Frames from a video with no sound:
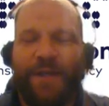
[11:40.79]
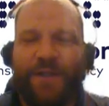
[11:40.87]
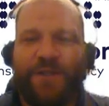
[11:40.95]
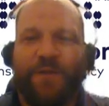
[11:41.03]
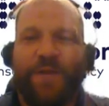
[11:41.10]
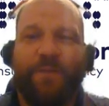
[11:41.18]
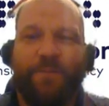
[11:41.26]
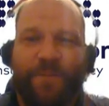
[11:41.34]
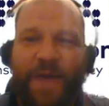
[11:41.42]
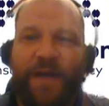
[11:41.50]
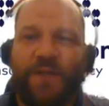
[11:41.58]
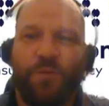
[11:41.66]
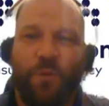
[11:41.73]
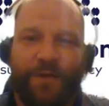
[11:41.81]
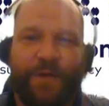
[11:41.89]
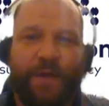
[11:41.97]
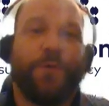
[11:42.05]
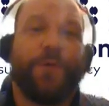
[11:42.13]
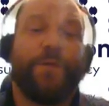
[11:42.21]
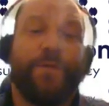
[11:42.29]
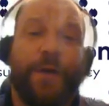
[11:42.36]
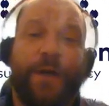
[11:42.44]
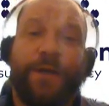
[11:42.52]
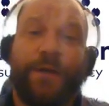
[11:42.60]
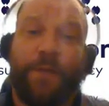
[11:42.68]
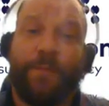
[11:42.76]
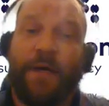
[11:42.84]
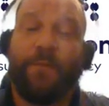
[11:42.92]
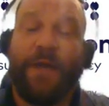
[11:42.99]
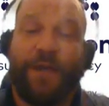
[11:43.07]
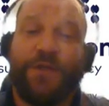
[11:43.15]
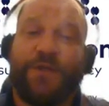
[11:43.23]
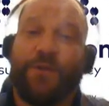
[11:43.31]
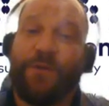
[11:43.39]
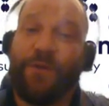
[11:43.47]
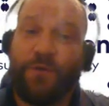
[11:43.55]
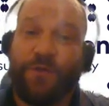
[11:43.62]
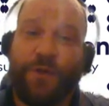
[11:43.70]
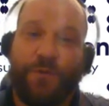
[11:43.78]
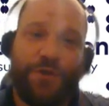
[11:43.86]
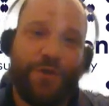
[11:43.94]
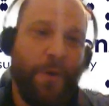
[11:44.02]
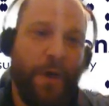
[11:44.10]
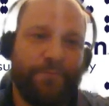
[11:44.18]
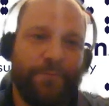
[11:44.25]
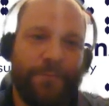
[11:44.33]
So they, that is one thing where they're very good about making sure those don't show up.